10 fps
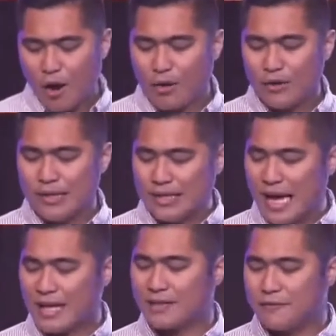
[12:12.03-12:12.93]
on
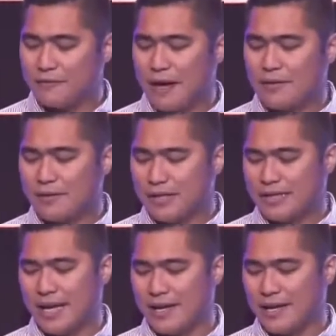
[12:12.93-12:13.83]
that very
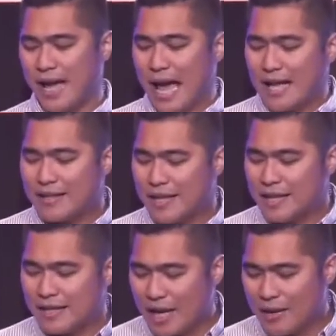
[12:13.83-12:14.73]
day,
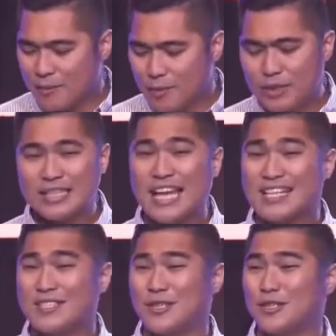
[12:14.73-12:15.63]
they came to the
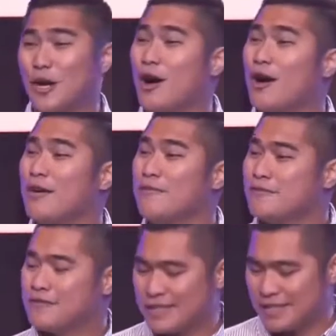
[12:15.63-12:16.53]
desert of
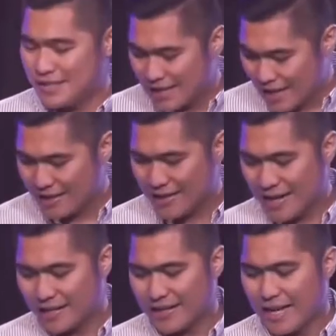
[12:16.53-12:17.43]

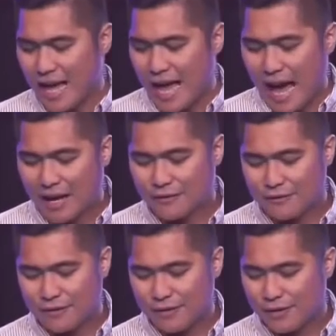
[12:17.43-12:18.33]
Sinai.
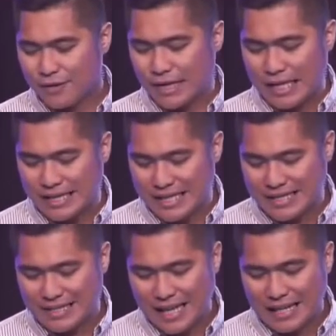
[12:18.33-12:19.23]
After they
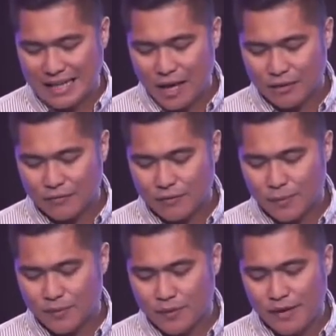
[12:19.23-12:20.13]
set out
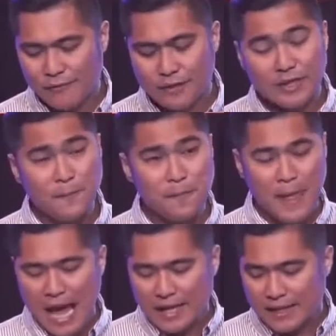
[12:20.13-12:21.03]
from Rephidim,
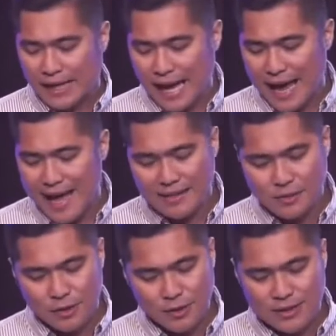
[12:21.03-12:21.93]
they
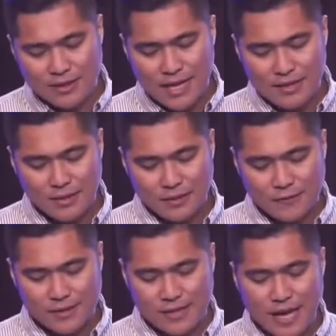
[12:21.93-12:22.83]
entered the desert
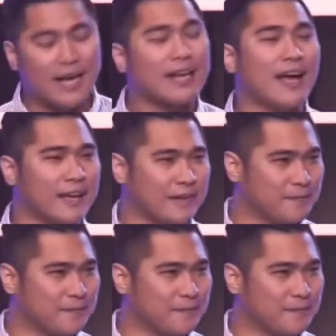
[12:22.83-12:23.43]
of Sinai.